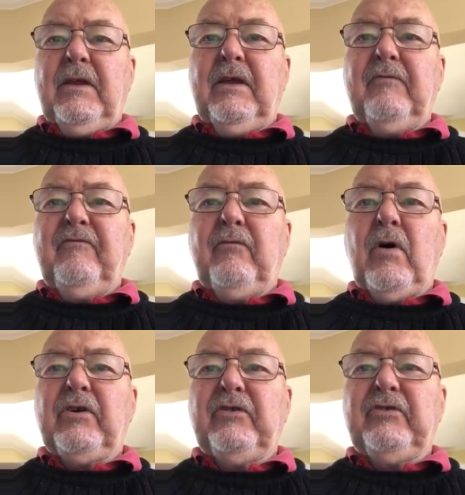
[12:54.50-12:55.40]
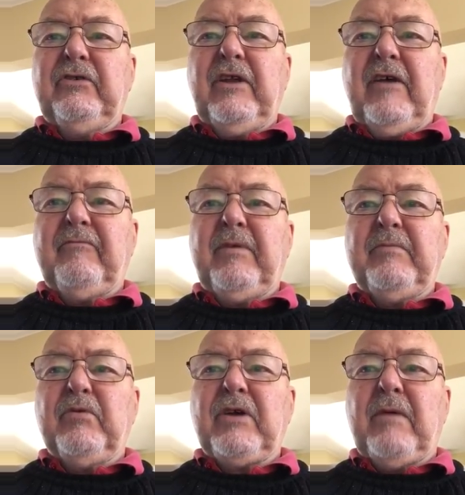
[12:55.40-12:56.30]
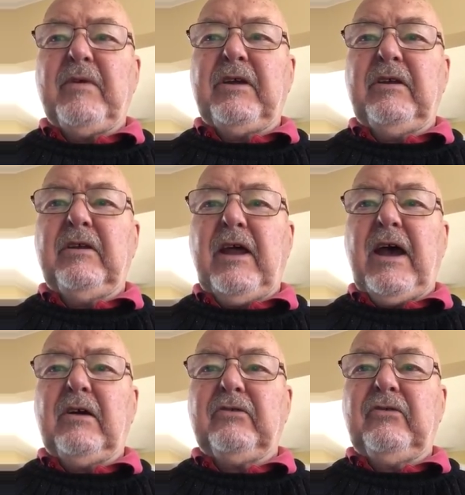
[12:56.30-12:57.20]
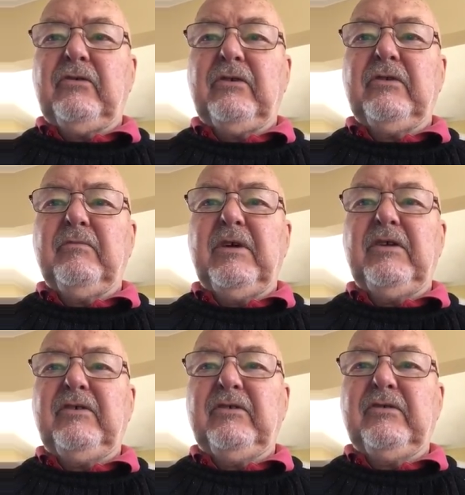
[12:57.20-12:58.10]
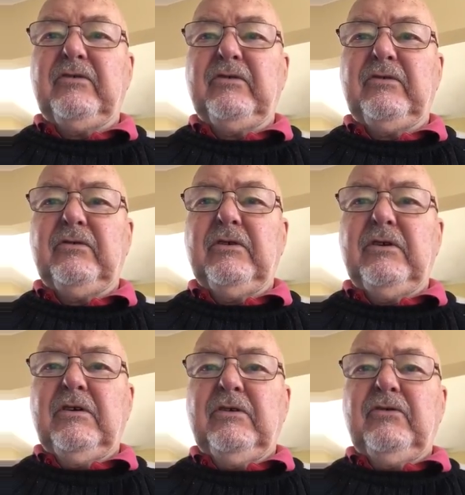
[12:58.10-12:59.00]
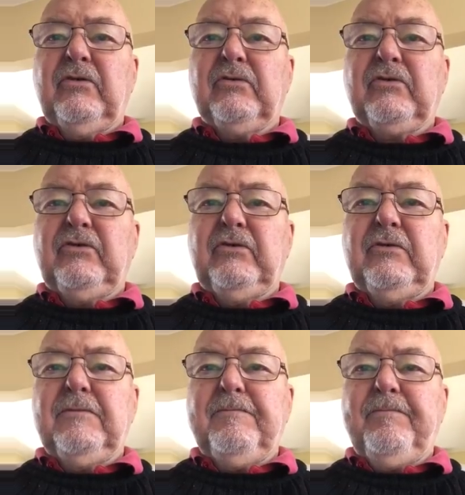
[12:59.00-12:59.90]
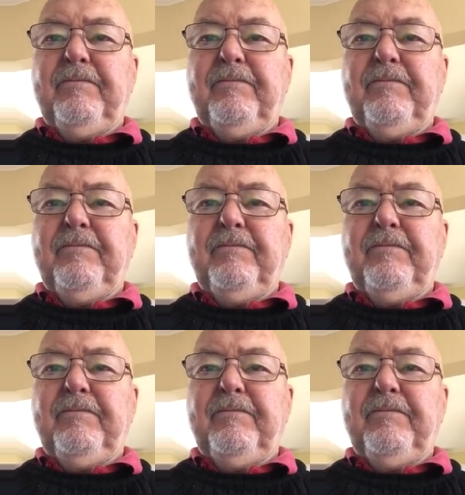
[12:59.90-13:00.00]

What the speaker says: If warranted, have people coming in and out during the meeting to talk to you.